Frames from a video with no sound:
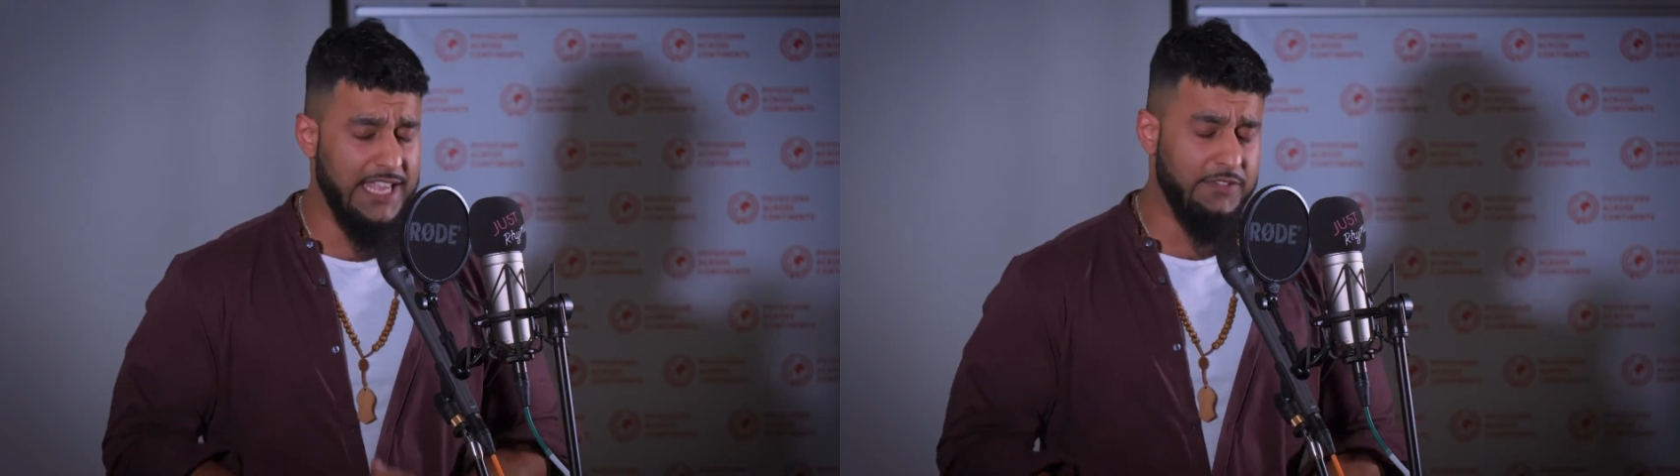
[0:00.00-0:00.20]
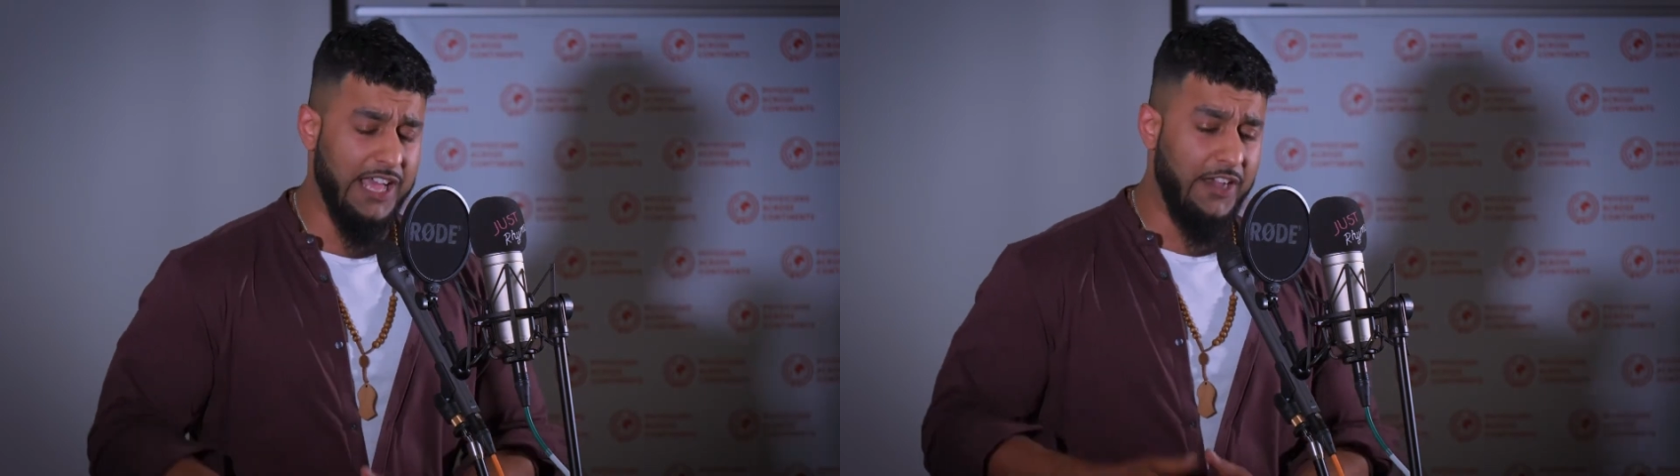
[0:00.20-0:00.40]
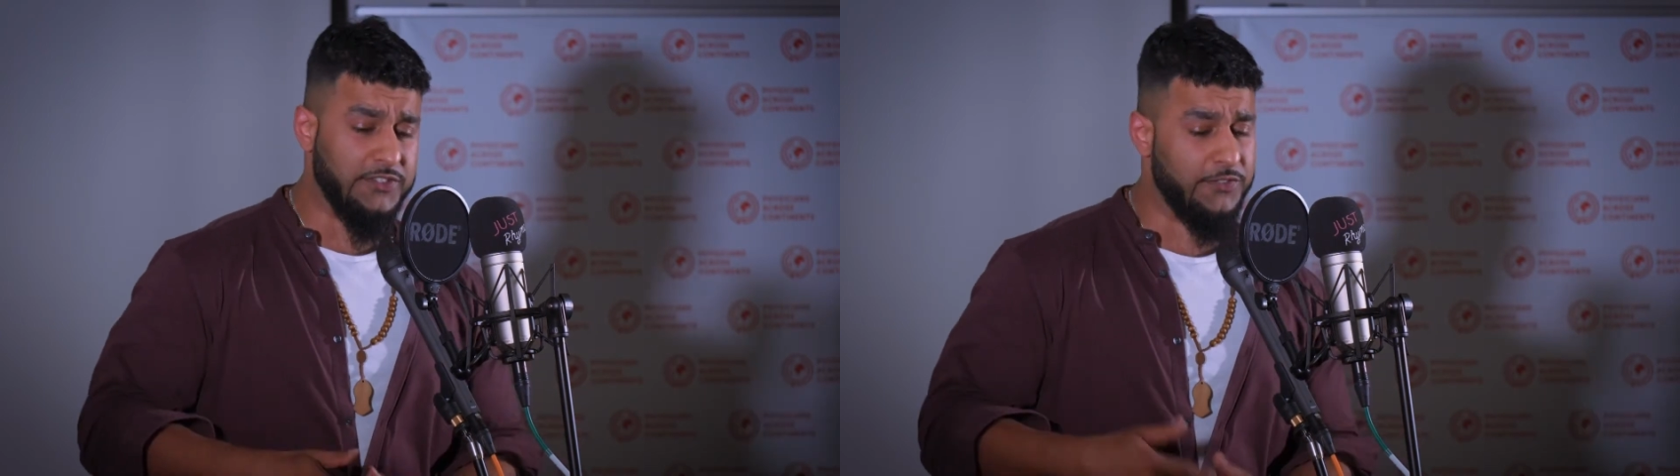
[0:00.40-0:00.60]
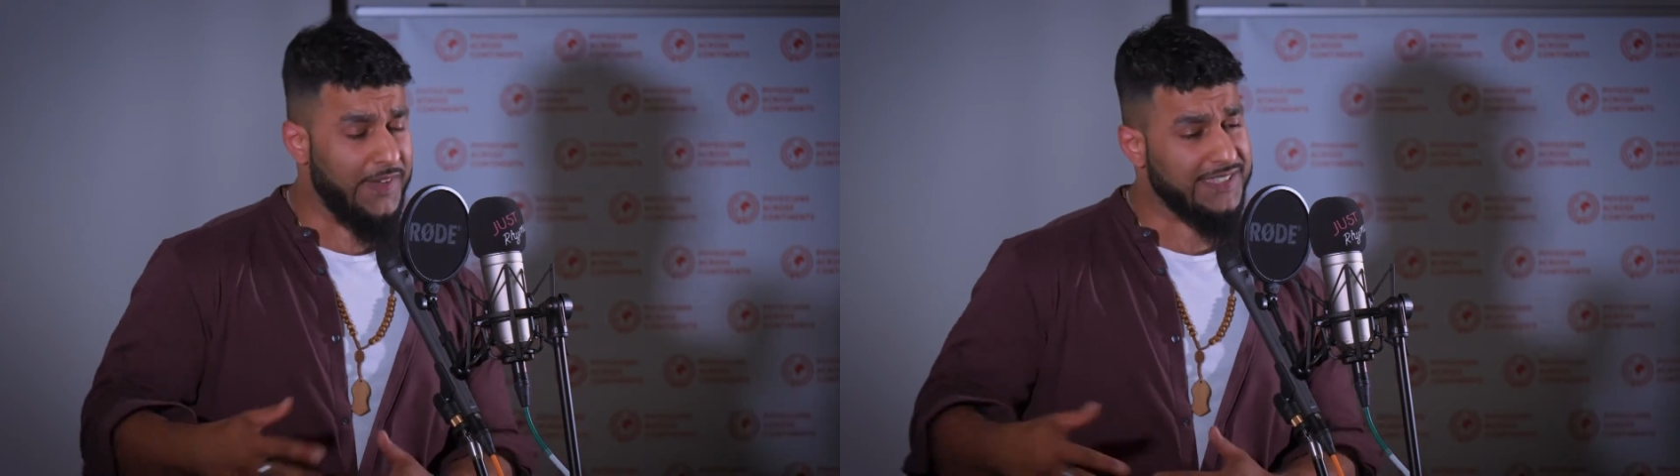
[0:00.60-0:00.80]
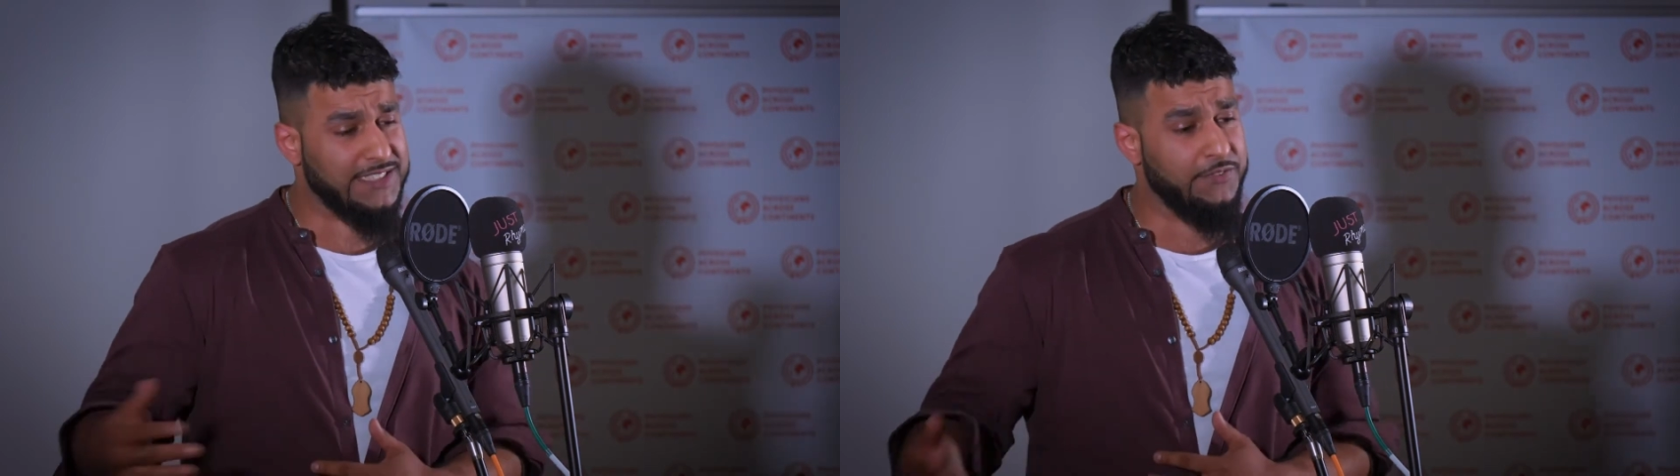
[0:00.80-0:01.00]
even after
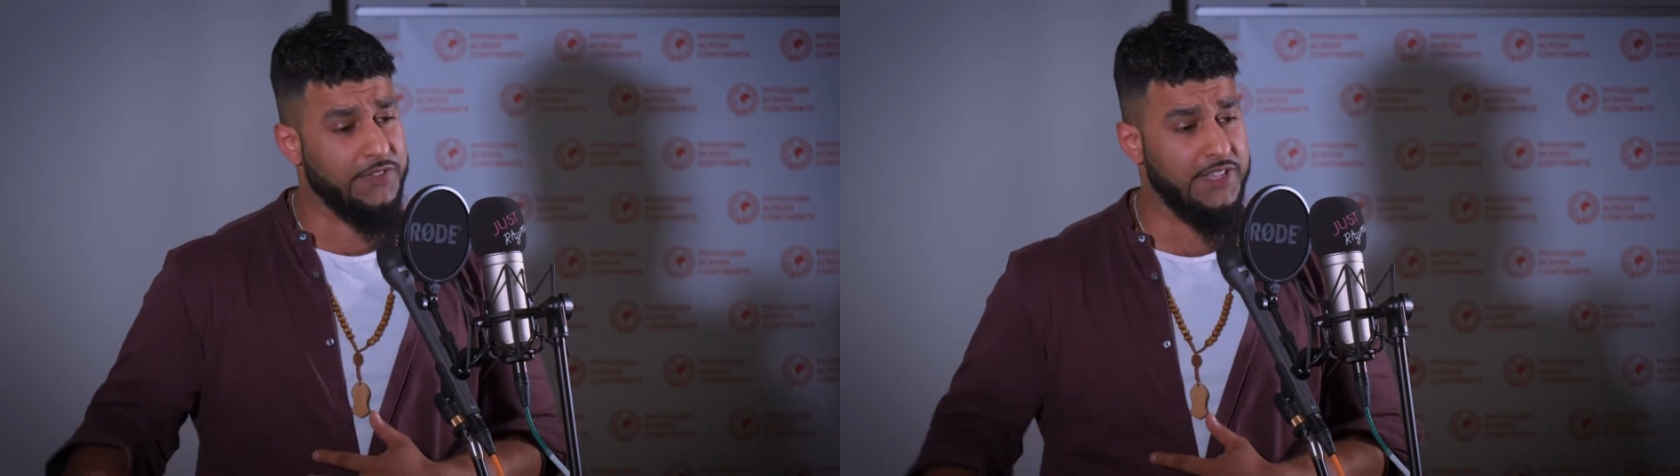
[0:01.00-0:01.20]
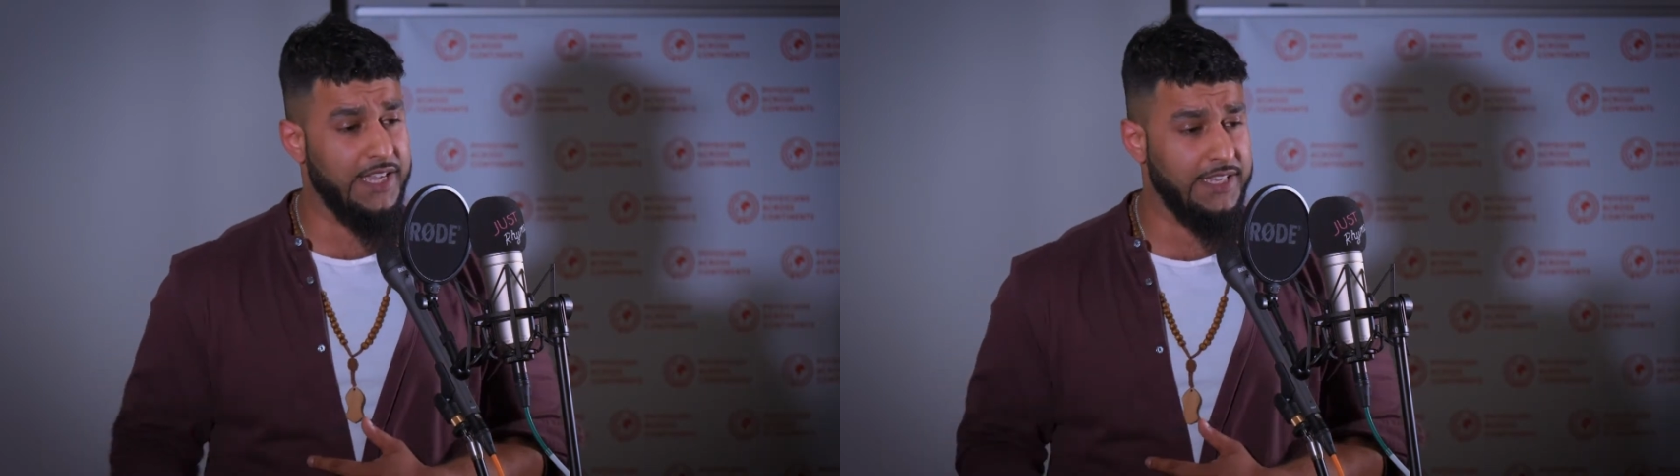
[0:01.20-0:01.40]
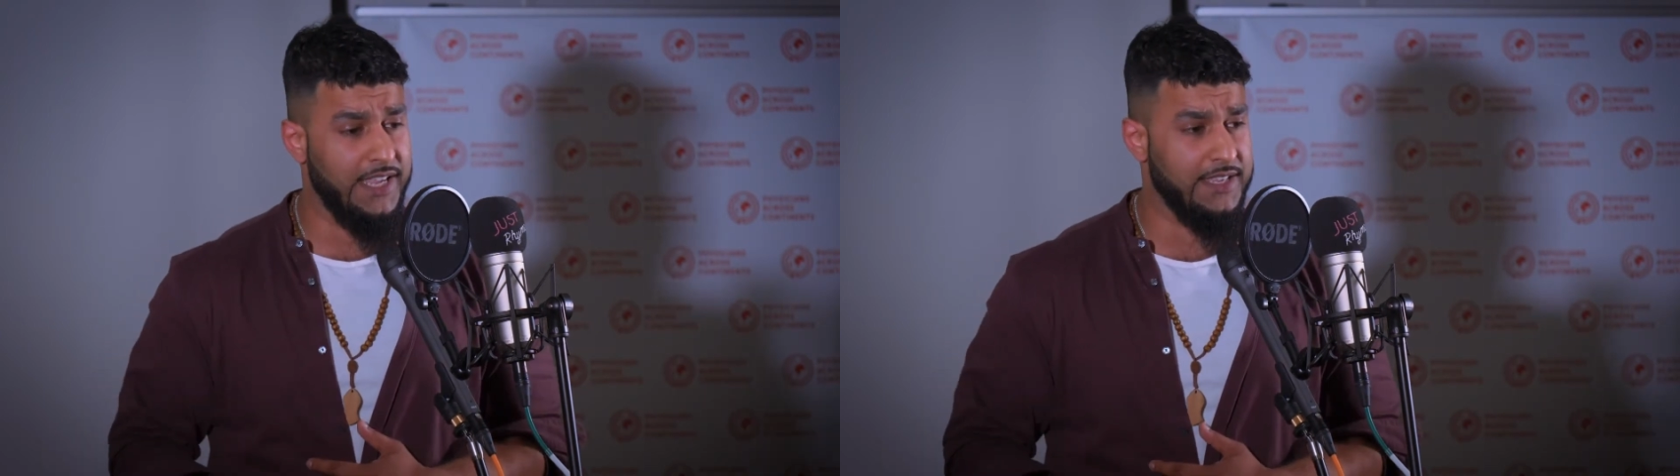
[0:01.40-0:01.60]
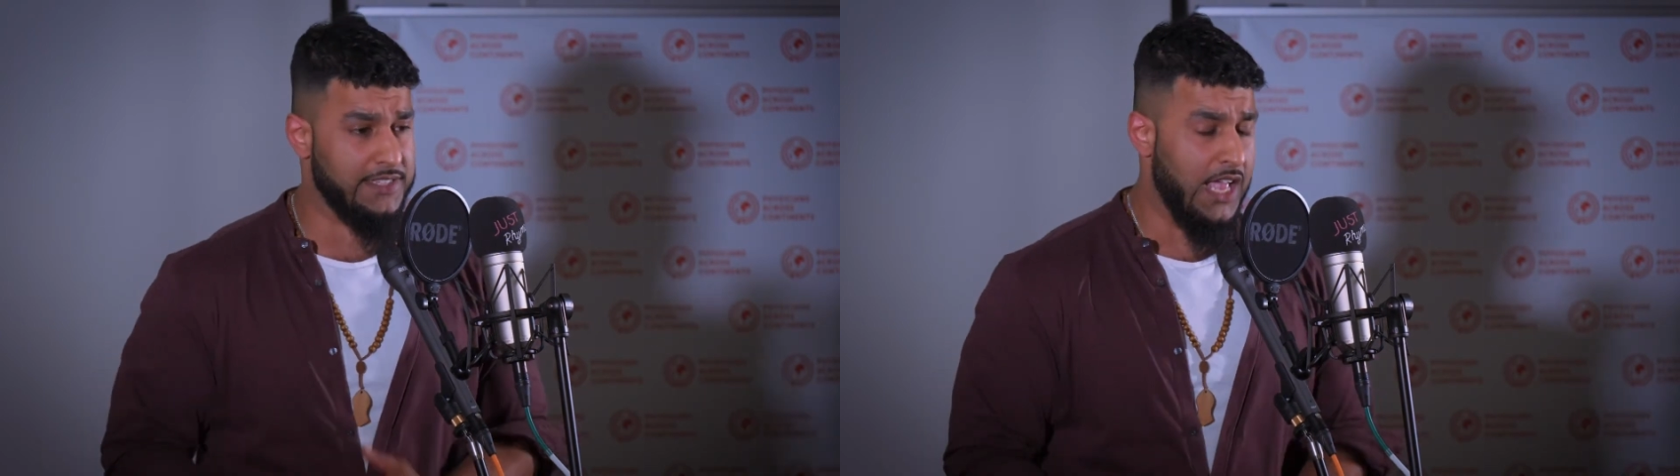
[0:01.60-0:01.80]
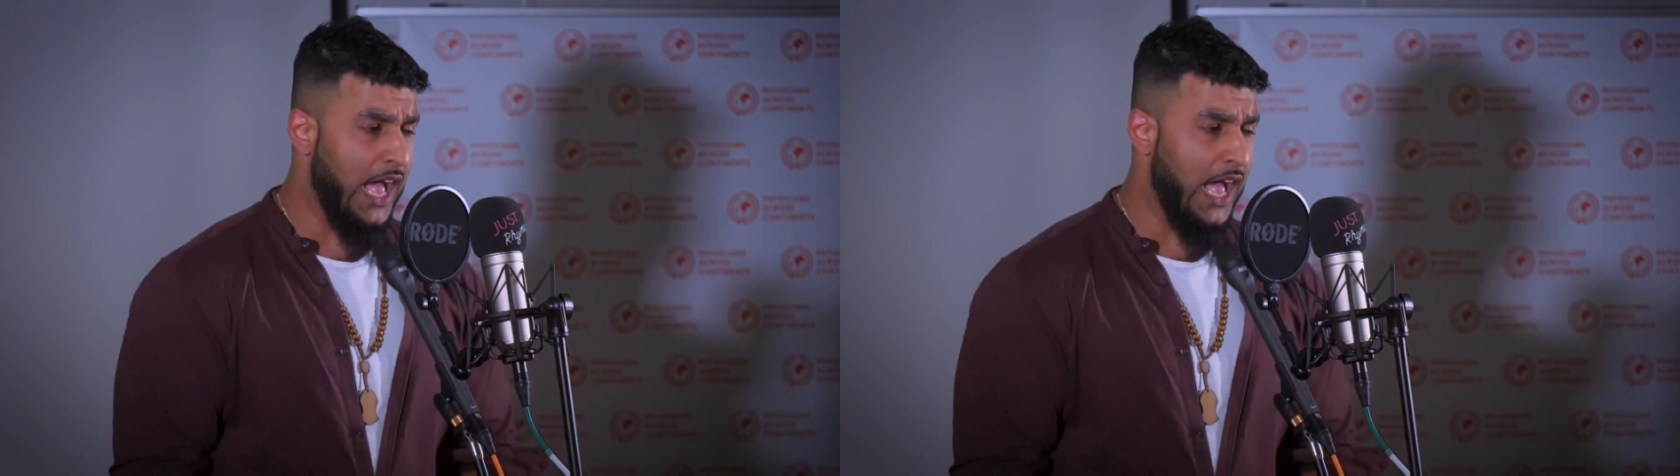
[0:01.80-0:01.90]
fasting for 30 days.